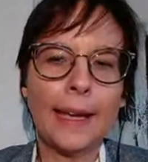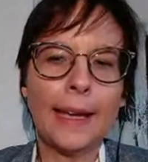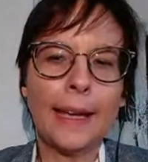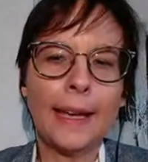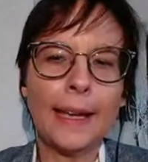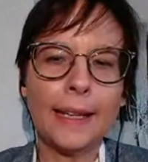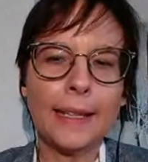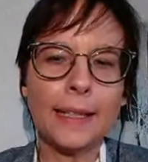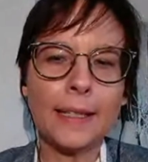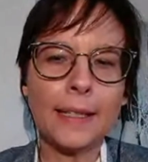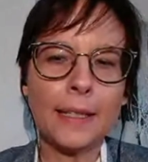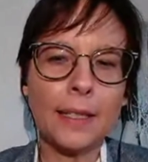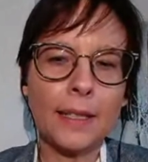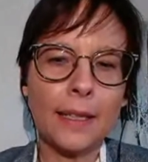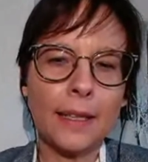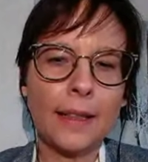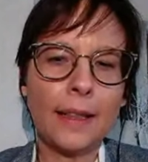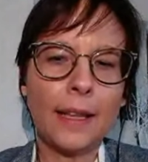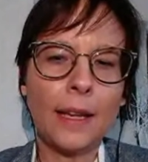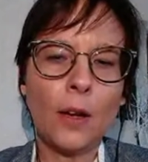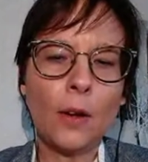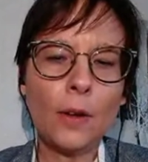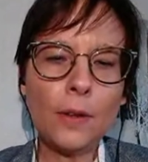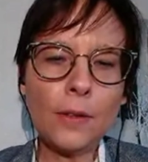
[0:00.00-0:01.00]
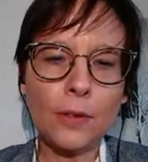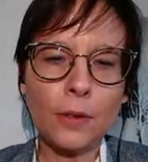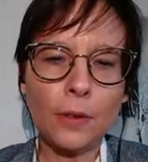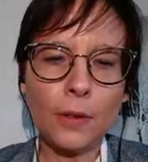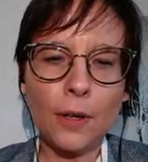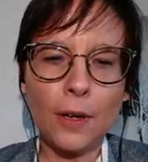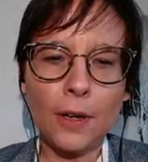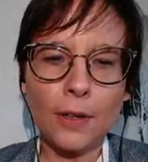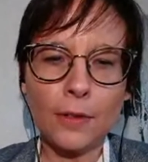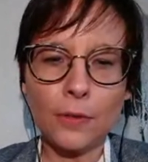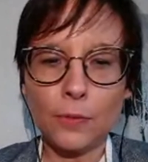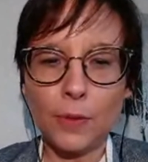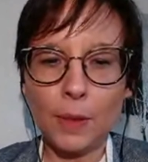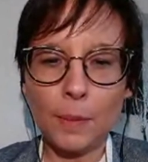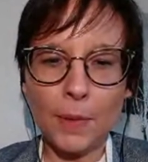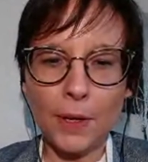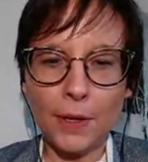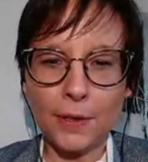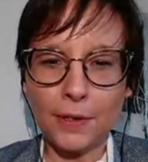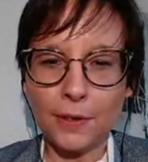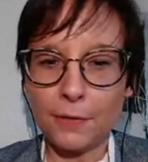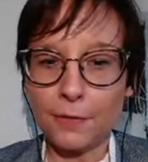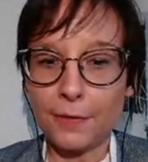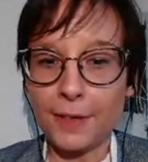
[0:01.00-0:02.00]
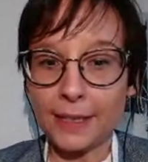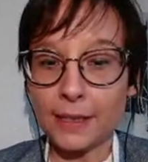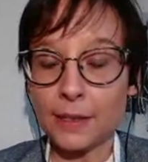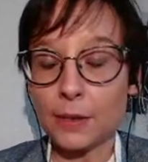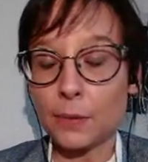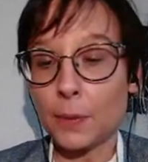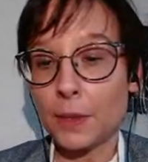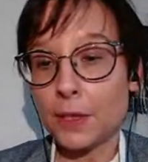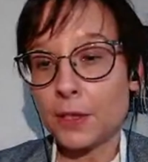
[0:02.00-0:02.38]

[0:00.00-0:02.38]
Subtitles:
And they also cause rebound effects,